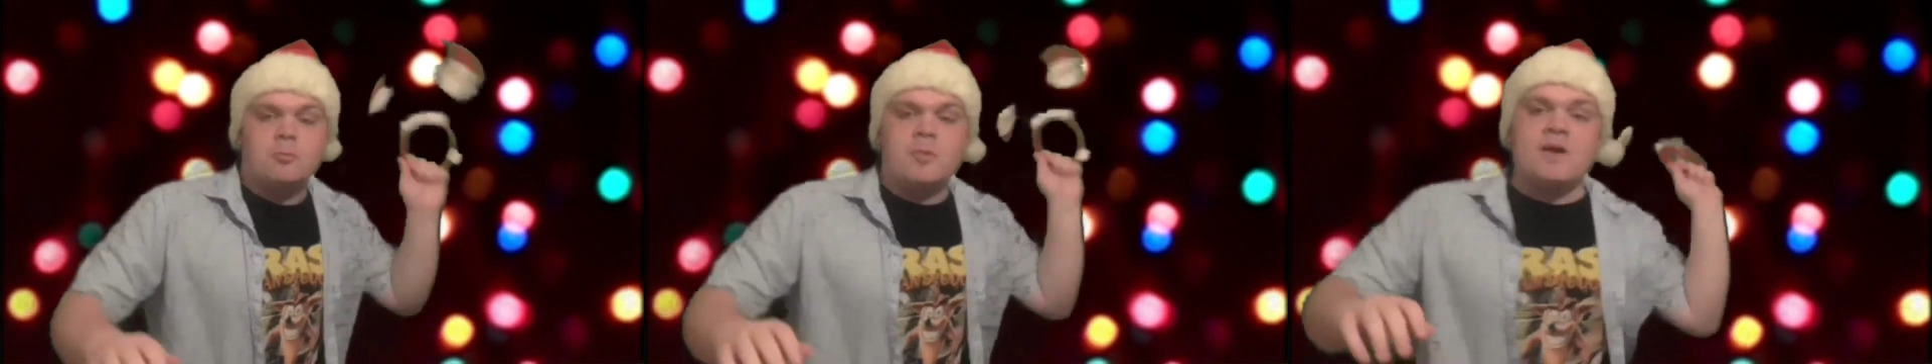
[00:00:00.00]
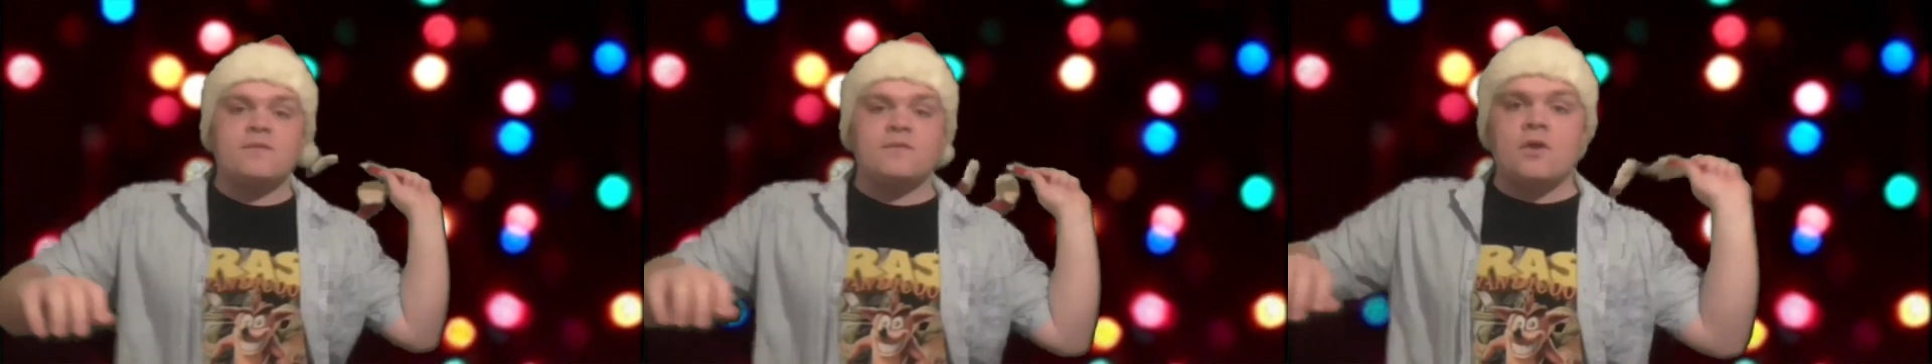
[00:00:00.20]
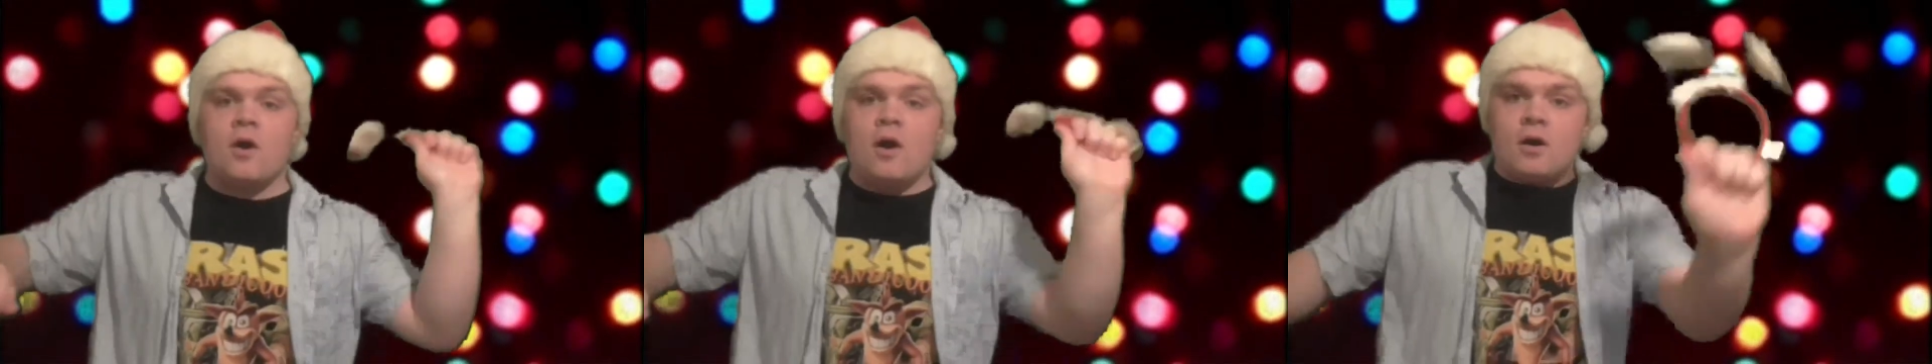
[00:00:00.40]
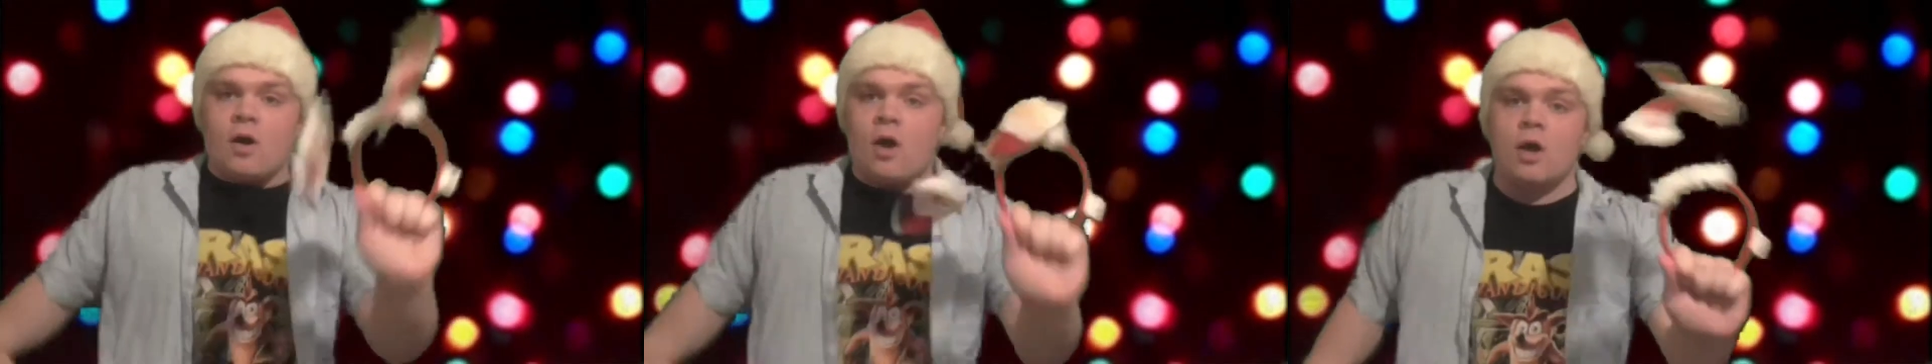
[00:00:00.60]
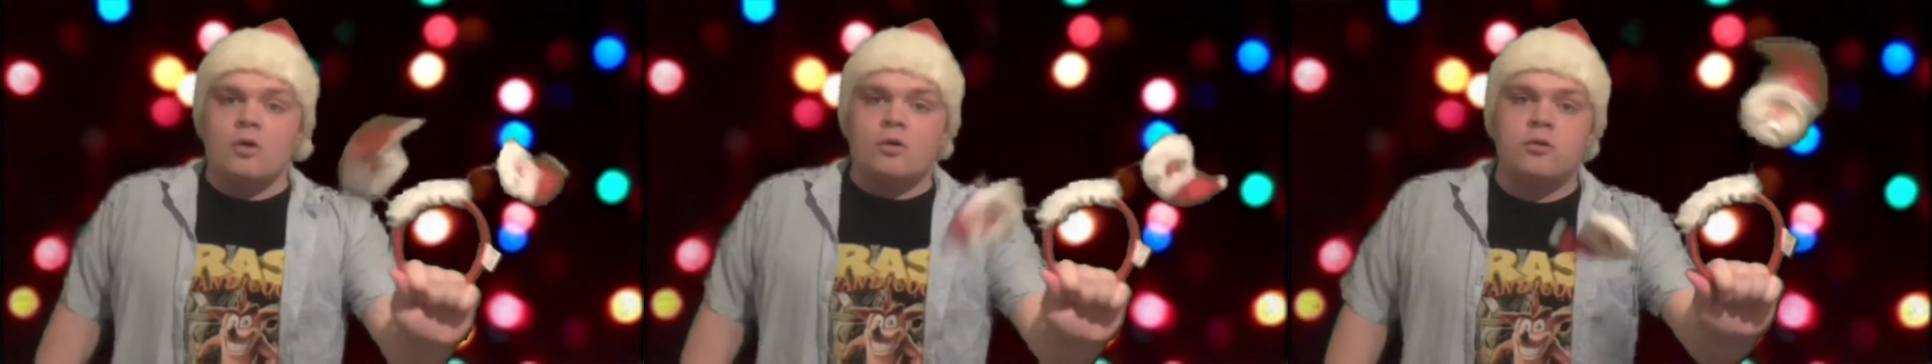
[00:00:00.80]
we've got
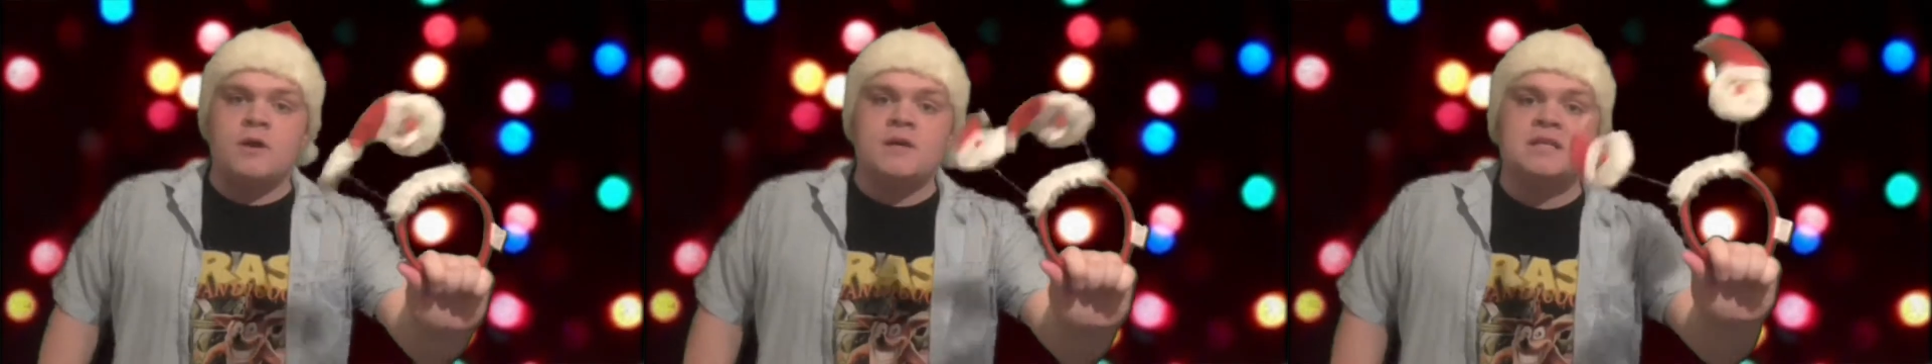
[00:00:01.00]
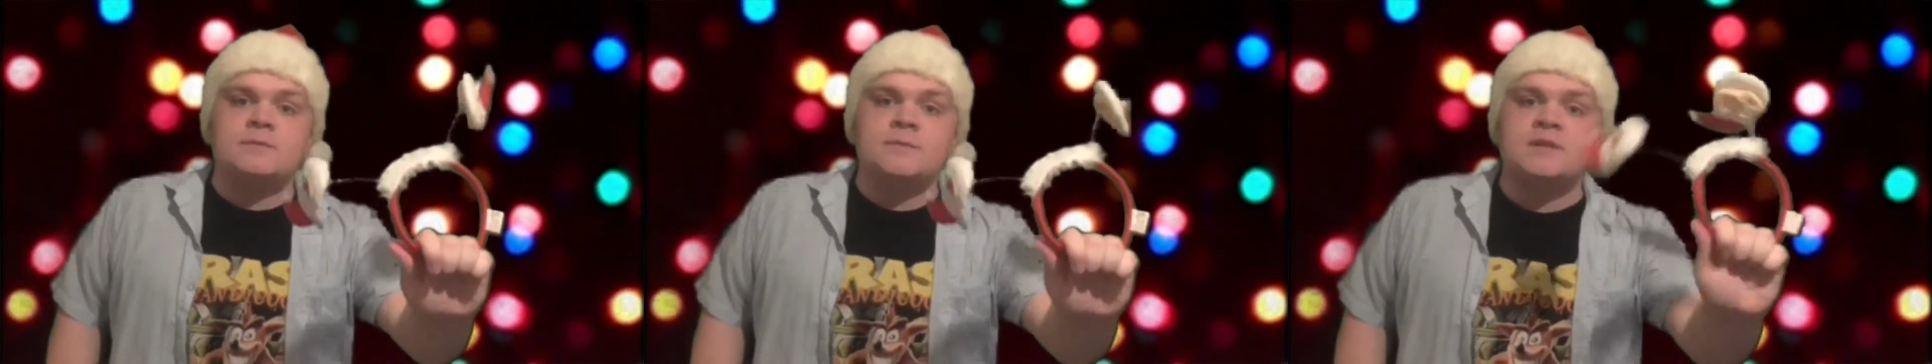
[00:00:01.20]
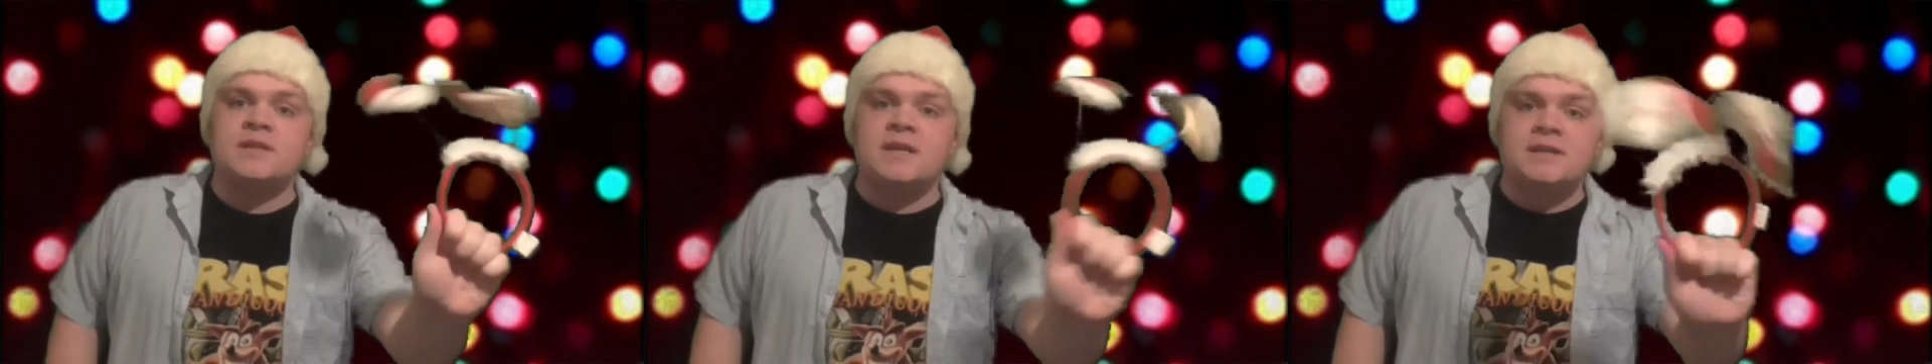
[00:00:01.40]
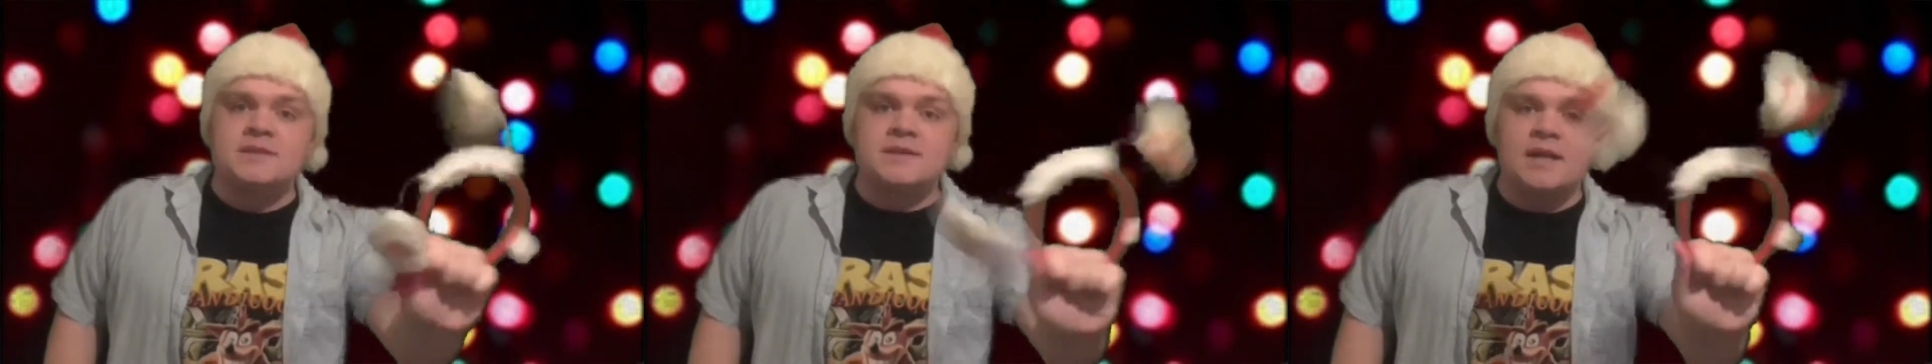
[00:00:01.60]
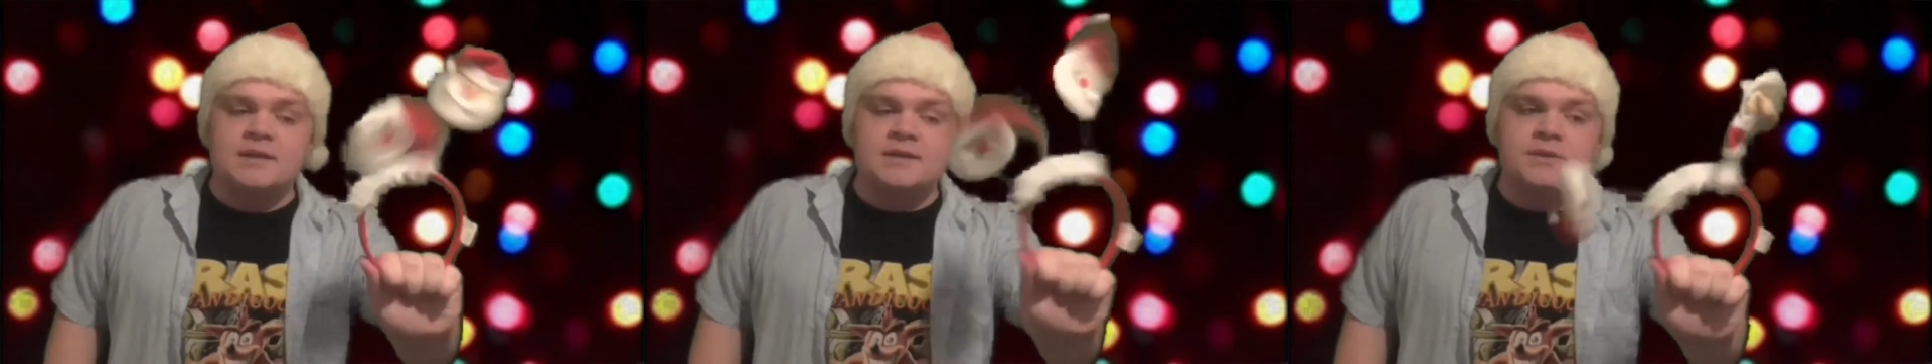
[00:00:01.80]
Christmas
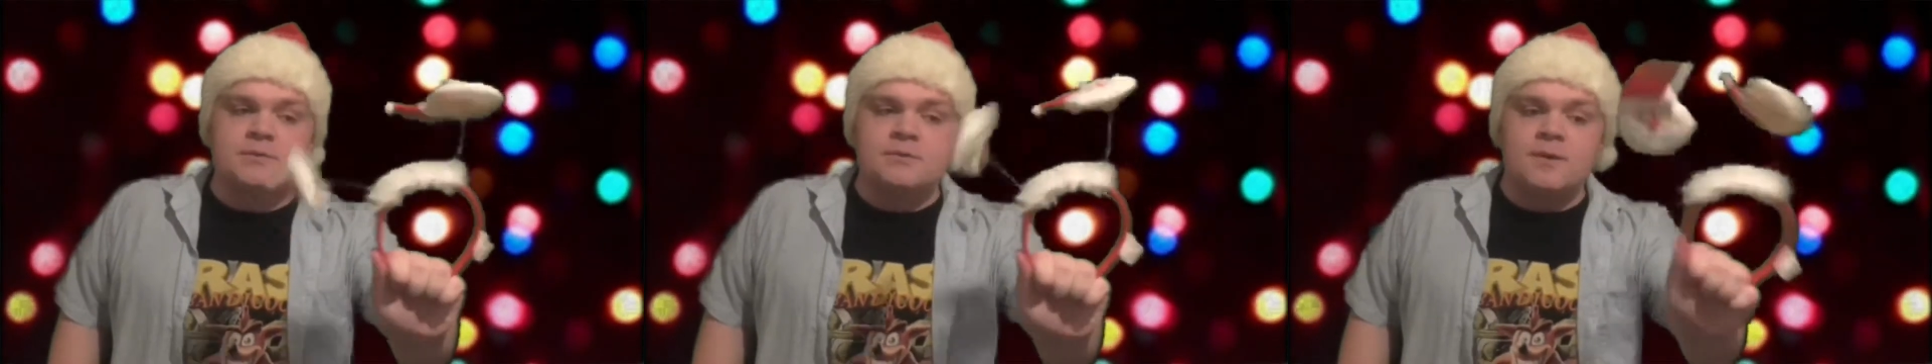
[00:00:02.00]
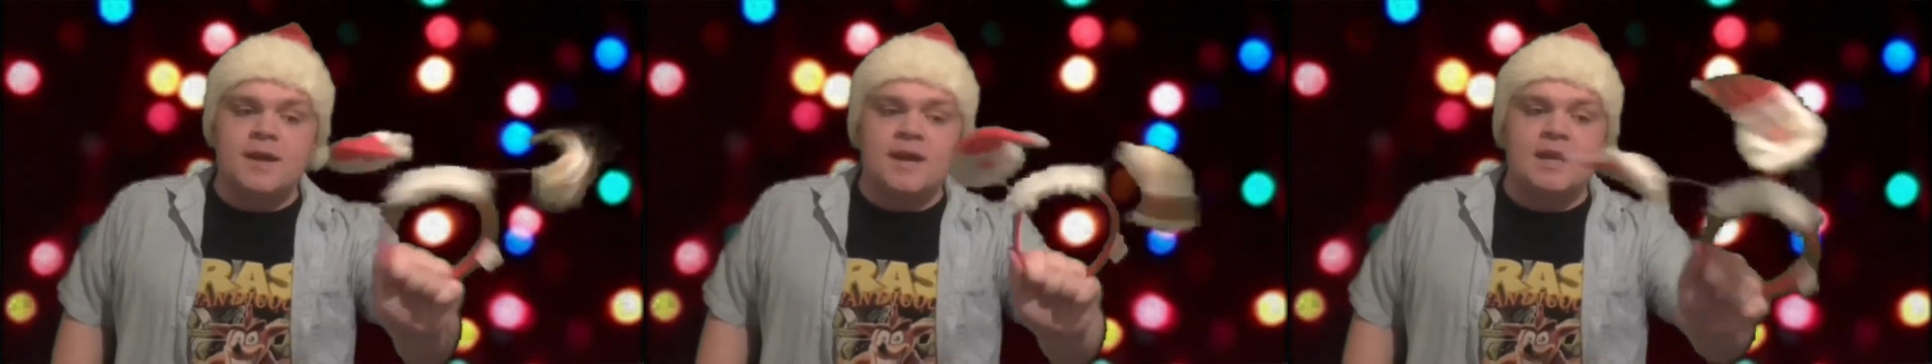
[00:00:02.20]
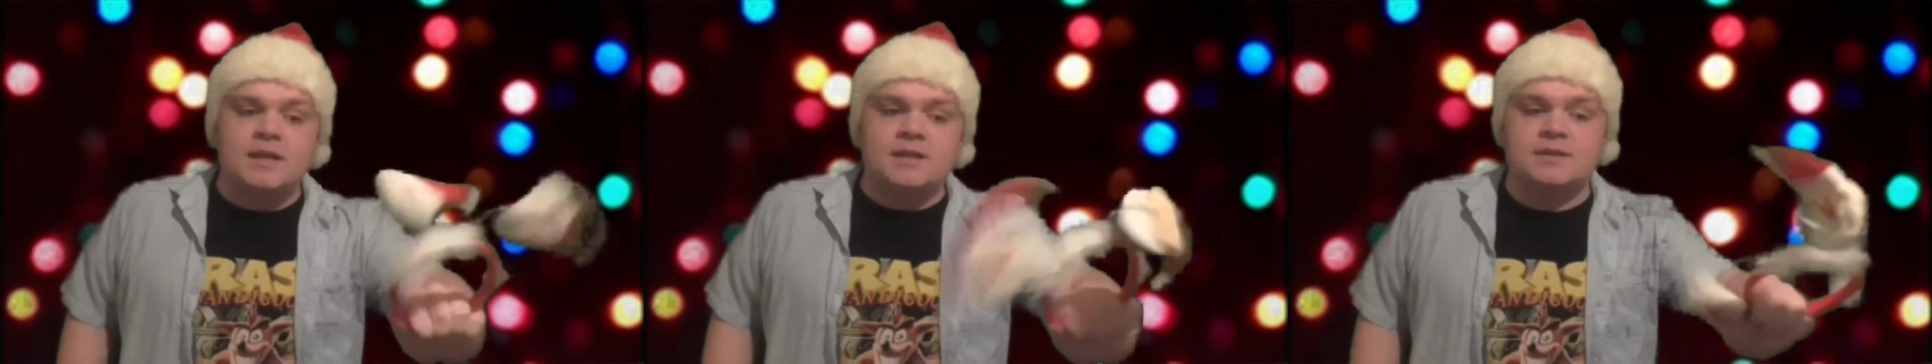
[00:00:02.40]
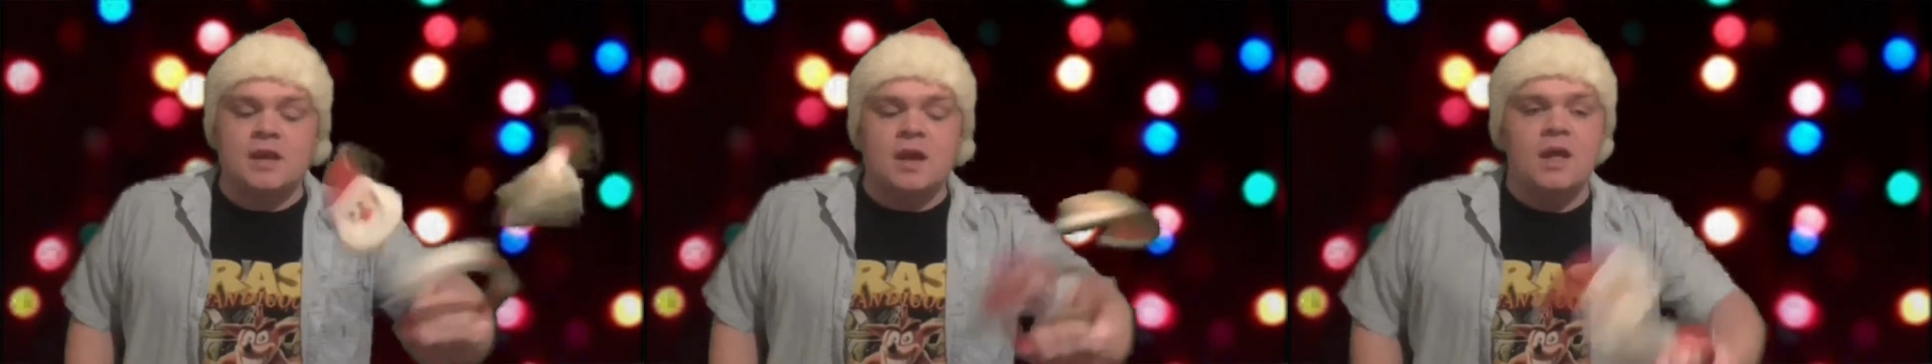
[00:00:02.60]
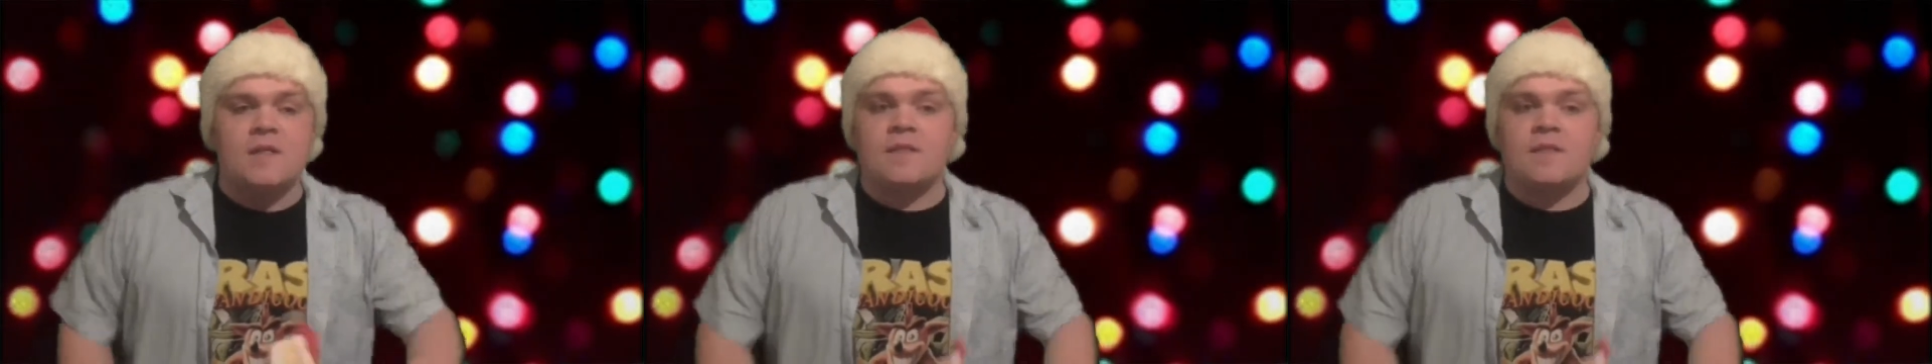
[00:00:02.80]
accessories.